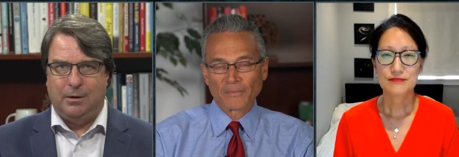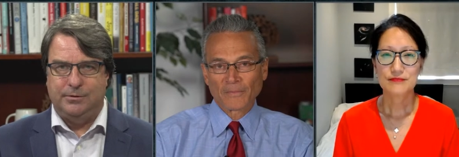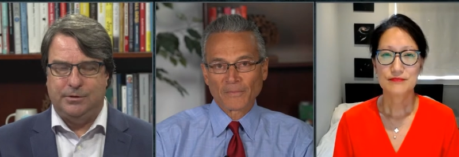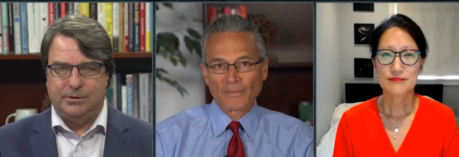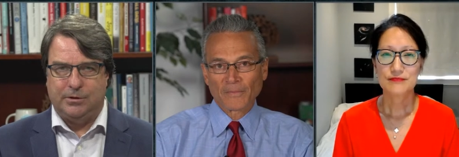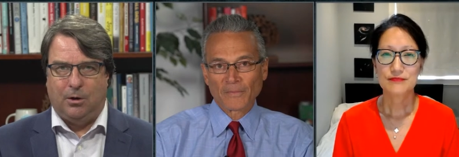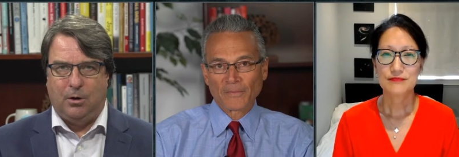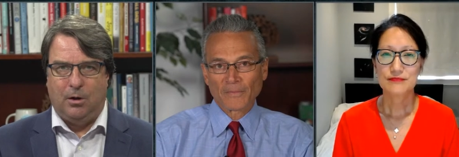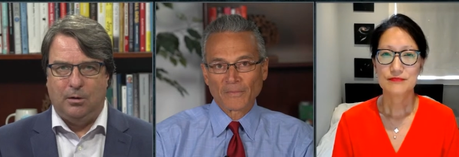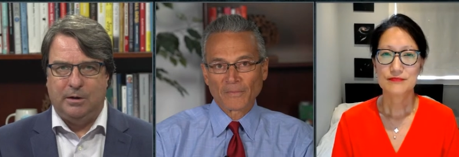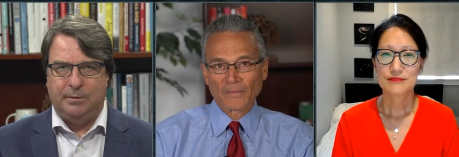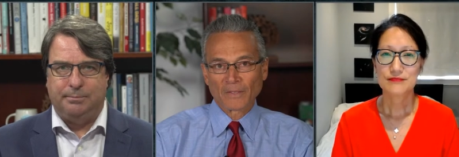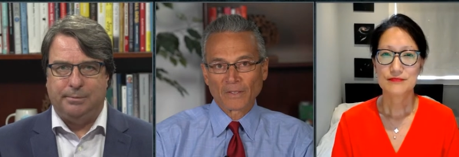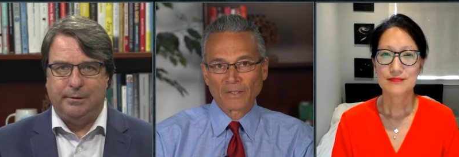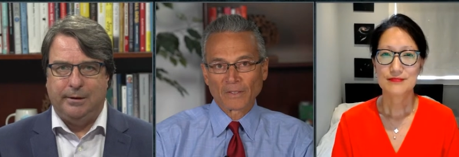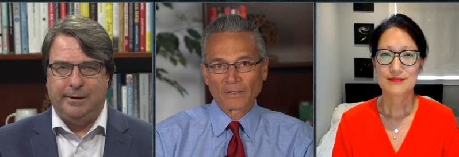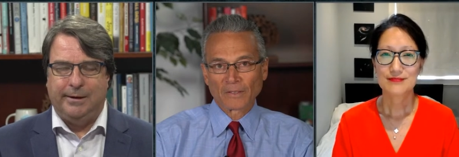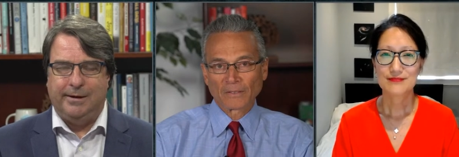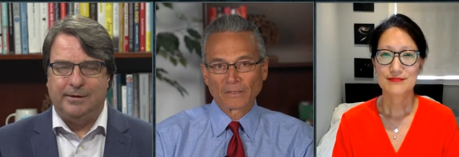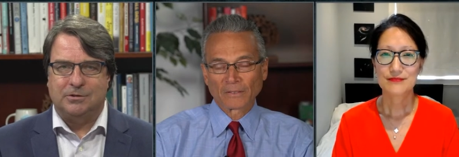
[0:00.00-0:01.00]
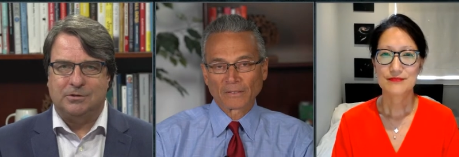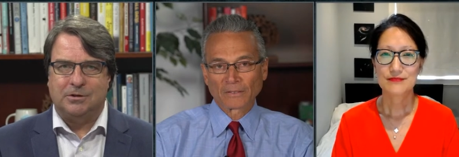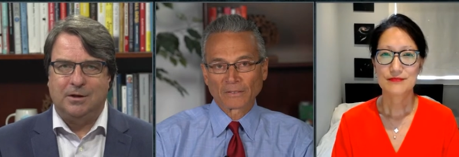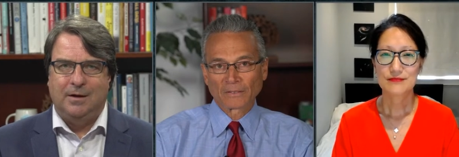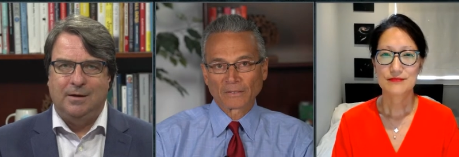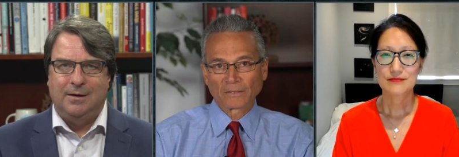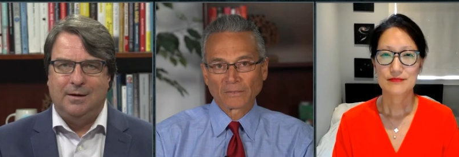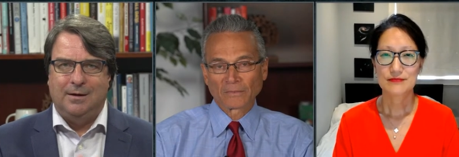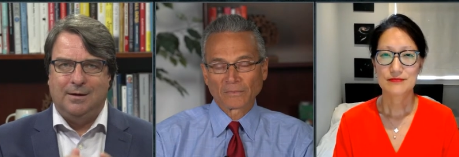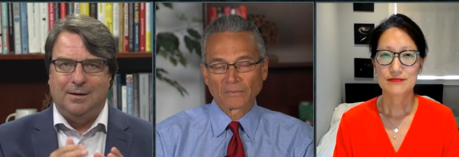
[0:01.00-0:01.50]
Speaker 1: is all in place.
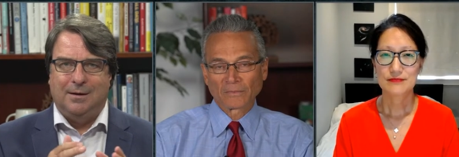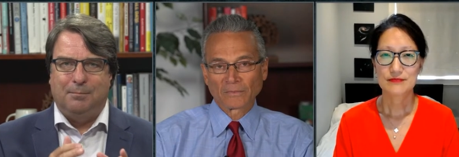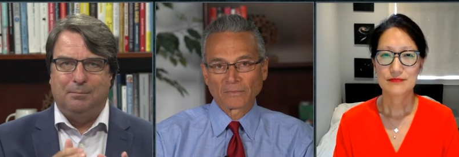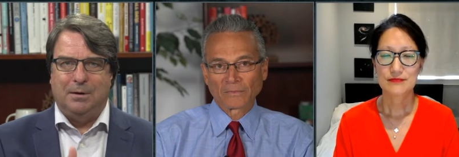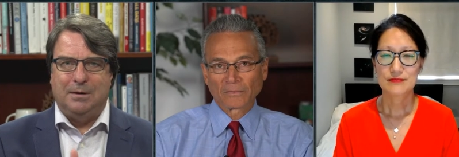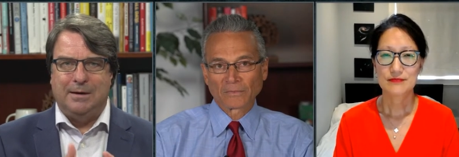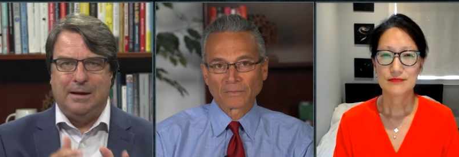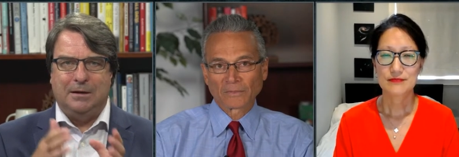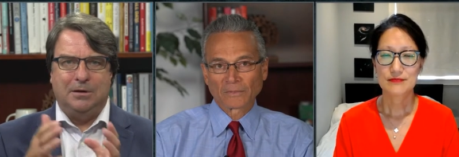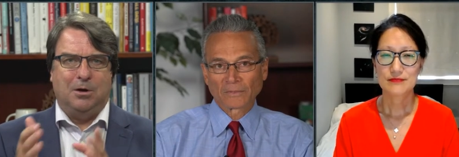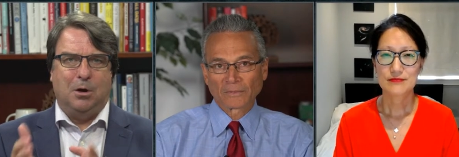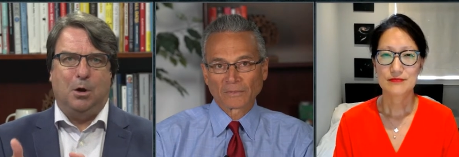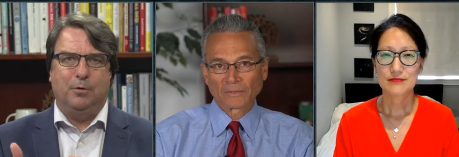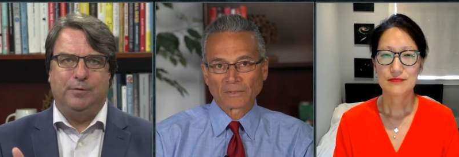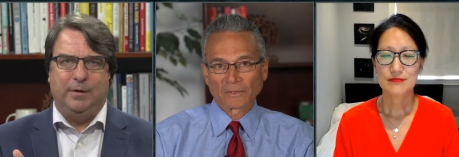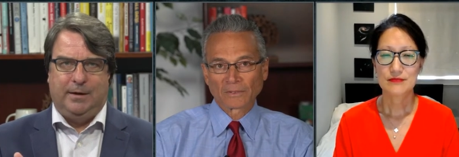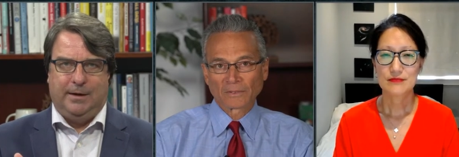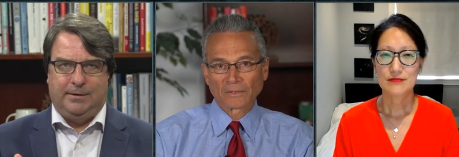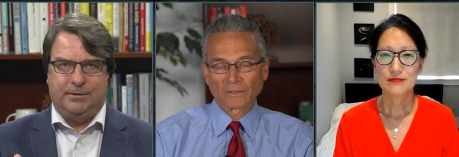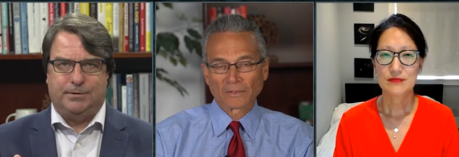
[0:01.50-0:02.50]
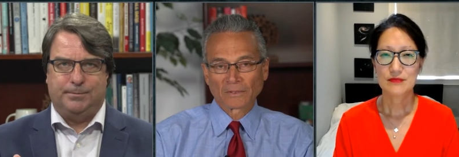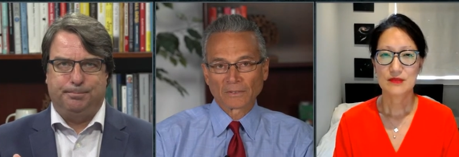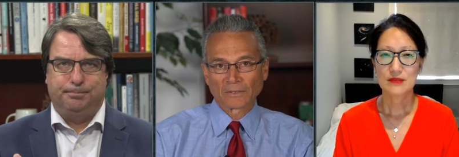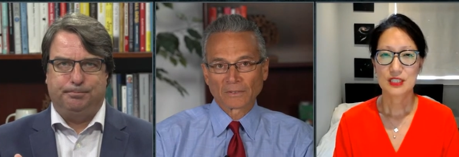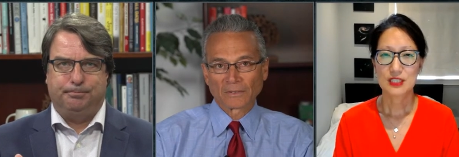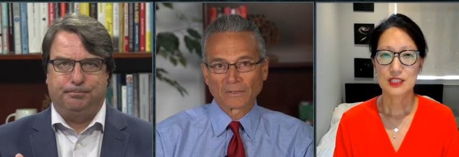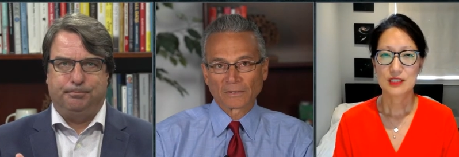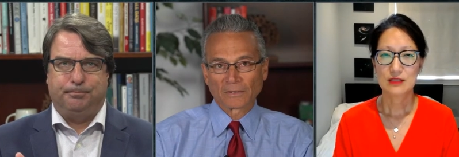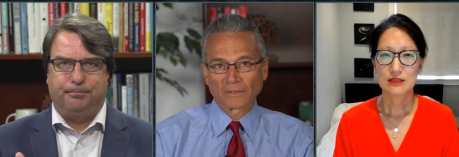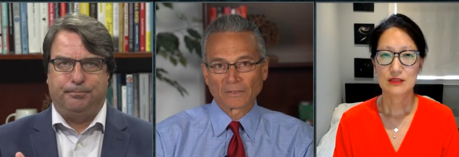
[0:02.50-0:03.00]
But then COVID hits,
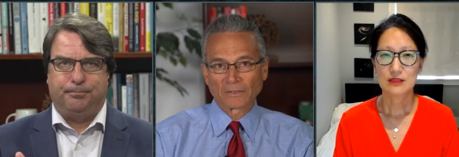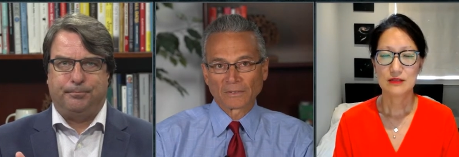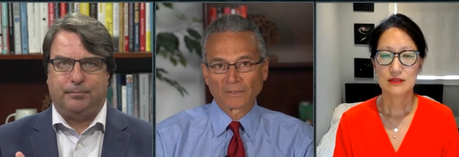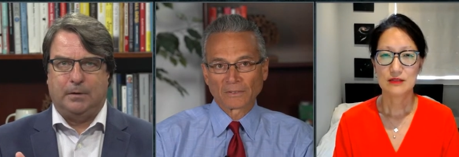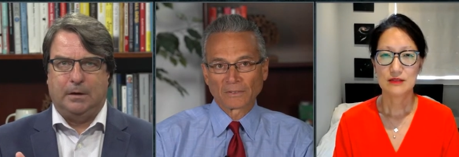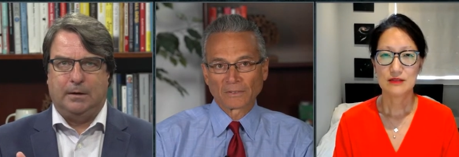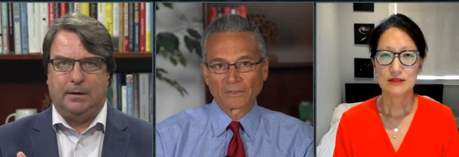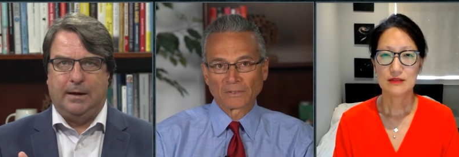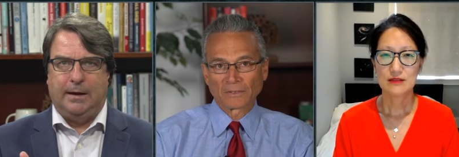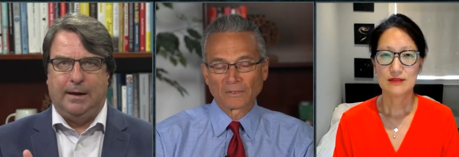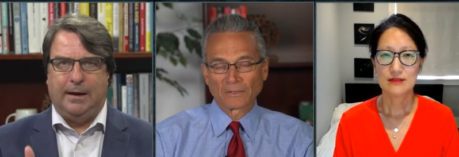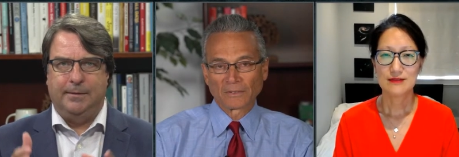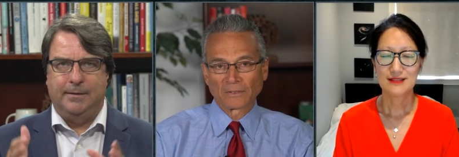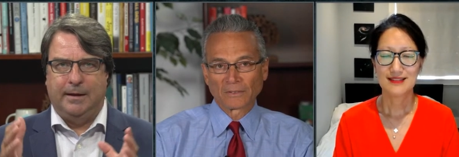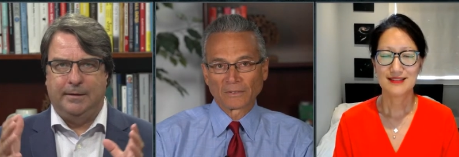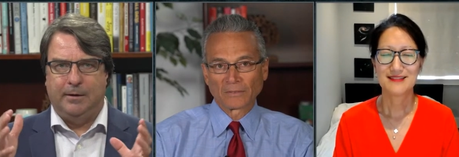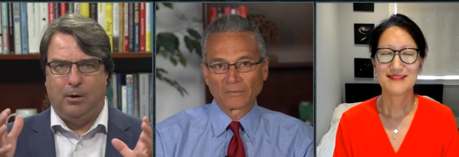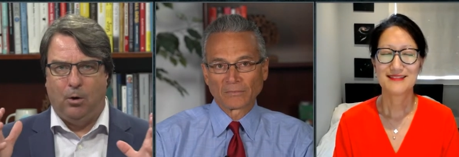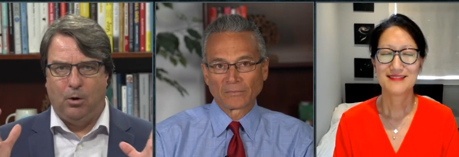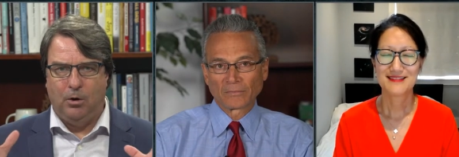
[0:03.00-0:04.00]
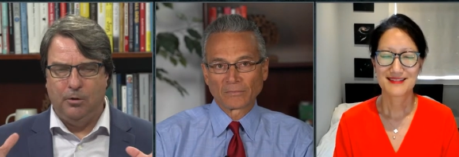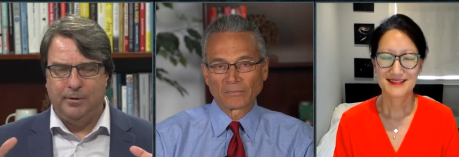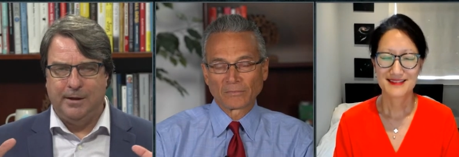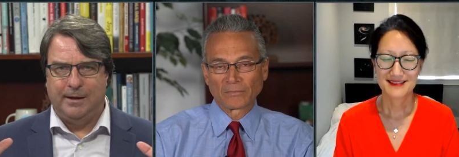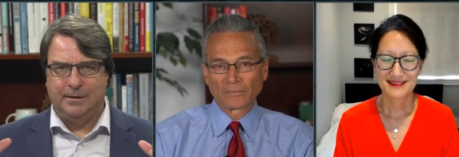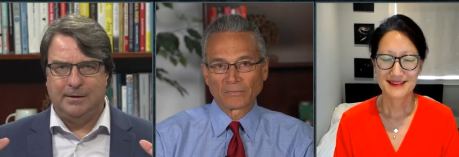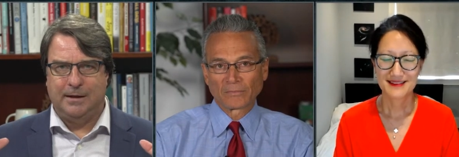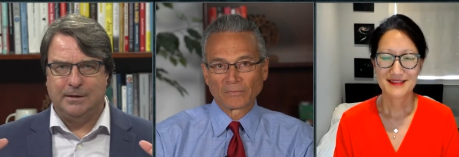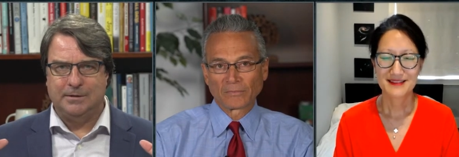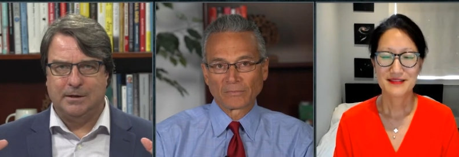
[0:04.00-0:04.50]
okay? And then all
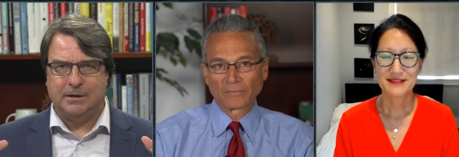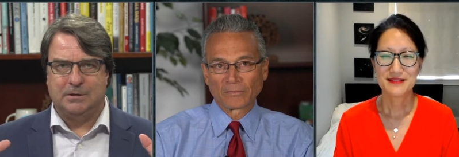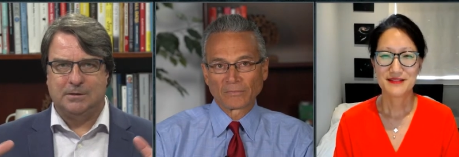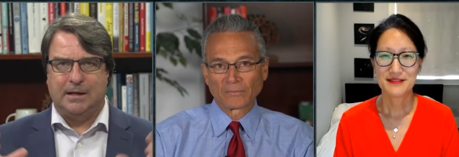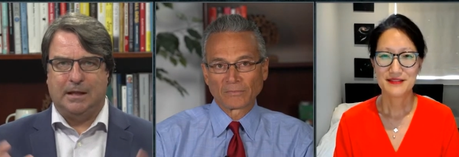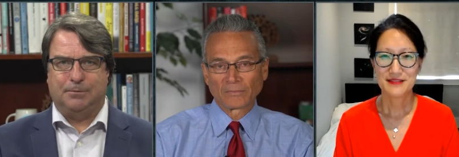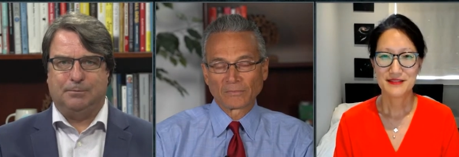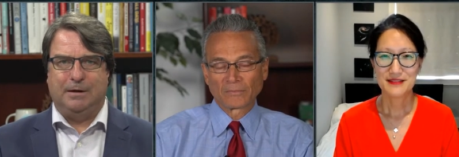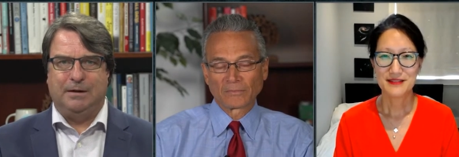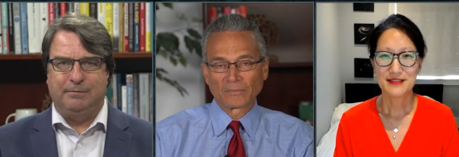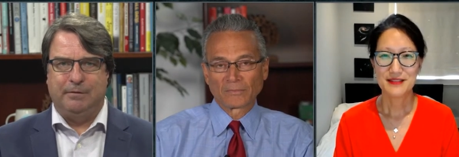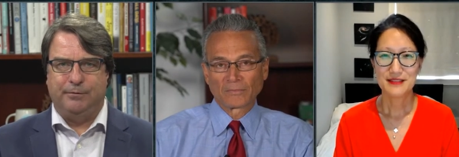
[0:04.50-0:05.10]
that gets accelerated even